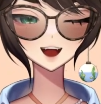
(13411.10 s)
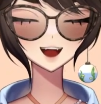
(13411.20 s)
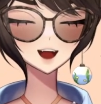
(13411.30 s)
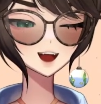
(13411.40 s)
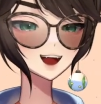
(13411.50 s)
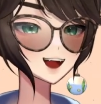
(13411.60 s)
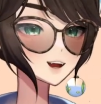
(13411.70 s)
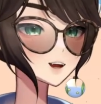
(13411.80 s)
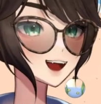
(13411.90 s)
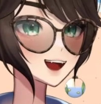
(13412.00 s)
go ahead
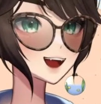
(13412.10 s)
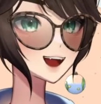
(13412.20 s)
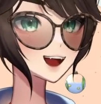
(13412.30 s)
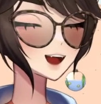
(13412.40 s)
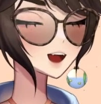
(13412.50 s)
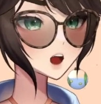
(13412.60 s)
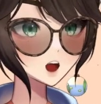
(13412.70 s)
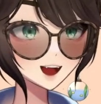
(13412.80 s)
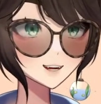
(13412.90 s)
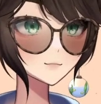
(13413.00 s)
and rest.
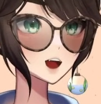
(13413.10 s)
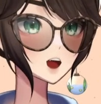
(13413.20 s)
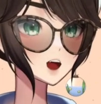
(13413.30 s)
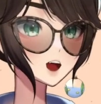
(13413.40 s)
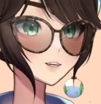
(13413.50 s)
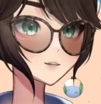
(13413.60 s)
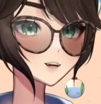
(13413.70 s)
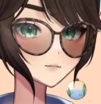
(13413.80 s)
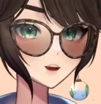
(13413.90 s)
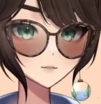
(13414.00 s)
Thank you guys so much for
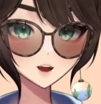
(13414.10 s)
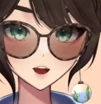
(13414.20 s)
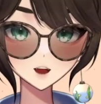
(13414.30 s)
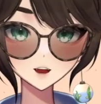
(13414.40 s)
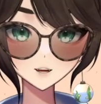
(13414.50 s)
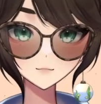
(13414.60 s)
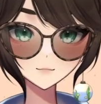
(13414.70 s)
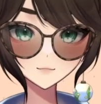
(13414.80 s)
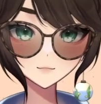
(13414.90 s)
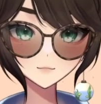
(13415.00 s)
coming and hanging out.
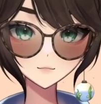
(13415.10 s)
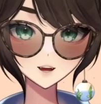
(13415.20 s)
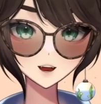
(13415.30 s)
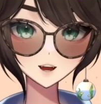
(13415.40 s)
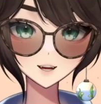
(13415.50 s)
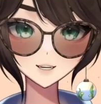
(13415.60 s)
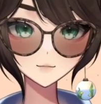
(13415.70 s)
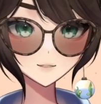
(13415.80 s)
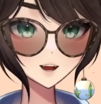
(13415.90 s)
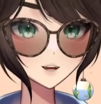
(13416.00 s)
Like I said, I
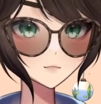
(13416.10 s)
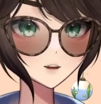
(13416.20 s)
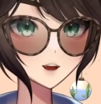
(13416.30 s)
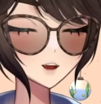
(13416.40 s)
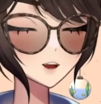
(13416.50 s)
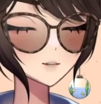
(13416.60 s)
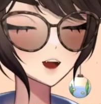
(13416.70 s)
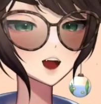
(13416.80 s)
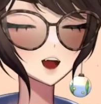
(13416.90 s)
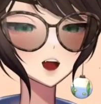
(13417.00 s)
am going to
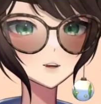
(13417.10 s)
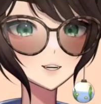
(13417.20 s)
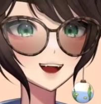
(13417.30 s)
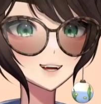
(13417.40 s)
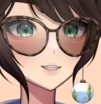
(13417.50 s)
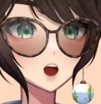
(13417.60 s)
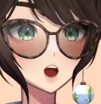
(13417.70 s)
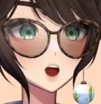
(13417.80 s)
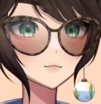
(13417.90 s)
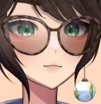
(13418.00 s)
link all
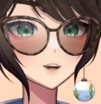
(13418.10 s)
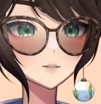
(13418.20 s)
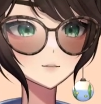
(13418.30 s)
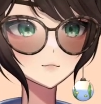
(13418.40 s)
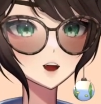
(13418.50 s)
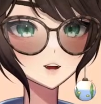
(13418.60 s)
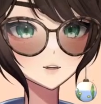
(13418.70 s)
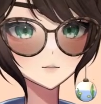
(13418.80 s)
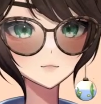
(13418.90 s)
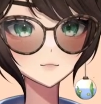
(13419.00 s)
of the artist
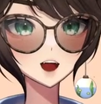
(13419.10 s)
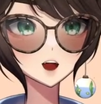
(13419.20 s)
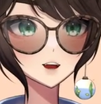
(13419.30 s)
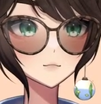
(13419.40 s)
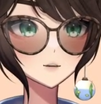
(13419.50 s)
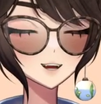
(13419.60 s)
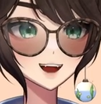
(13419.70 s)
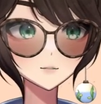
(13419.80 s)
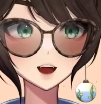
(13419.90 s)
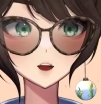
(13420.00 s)
socials, that even the pages I
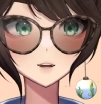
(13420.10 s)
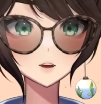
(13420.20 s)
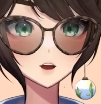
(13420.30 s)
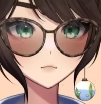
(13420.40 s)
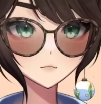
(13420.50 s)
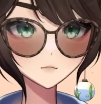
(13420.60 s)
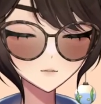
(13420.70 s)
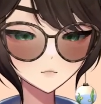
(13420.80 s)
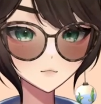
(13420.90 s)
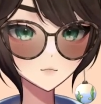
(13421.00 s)
didn't color that I
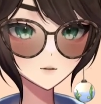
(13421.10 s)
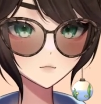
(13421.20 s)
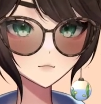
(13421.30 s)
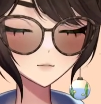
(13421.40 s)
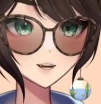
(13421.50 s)
showed on stream